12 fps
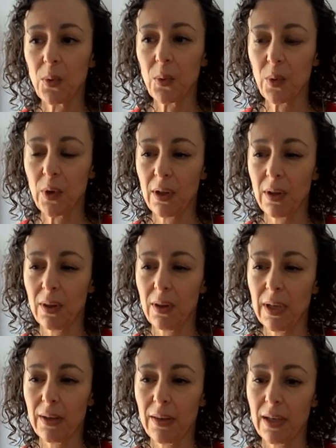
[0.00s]

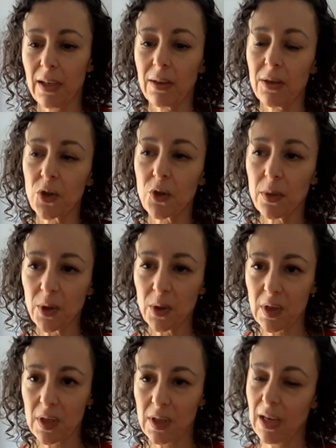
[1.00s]
will, I think,
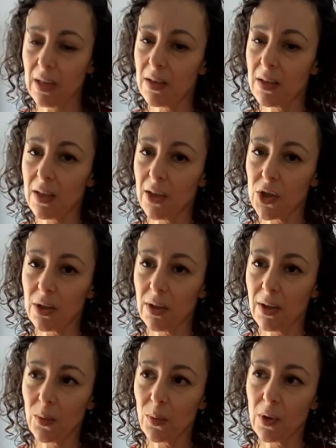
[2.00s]
contribute to that
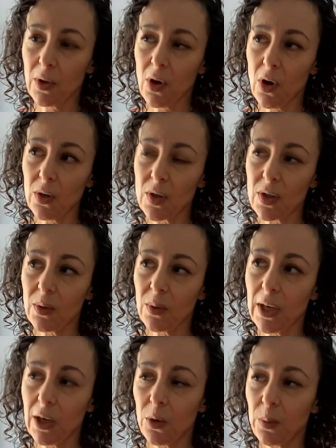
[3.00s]
discussion. It will
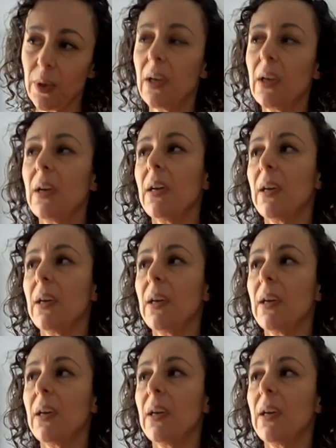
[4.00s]
also help